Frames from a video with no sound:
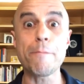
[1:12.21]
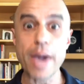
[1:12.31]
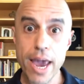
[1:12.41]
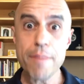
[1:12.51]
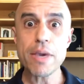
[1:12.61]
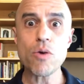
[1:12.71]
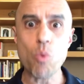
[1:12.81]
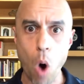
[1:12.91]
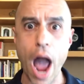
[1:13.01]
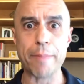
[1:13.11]
baby
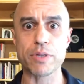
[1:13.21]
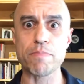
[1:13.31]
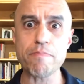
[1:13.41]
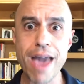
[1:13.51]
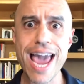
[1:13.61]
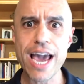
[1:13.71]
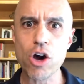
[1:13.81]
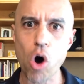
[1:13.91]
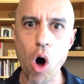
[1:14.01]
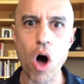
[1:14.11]
wipes may
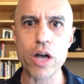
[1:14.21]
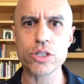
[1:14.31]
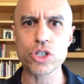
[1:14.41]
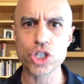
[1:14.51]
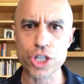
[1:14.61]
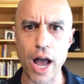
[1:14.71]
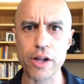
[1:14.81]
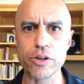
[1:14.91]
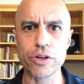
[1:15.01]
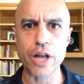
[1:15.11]
cause
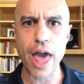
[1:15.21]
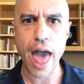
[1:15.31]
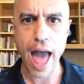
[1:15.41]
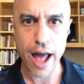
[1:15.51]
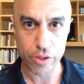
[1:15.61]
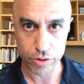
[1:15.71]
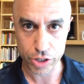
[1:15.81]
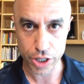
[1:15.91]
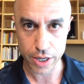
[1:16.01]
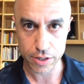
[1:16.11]
childhood
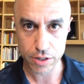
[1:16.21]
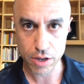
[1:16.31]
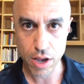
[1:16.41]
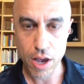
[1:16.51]
allergies,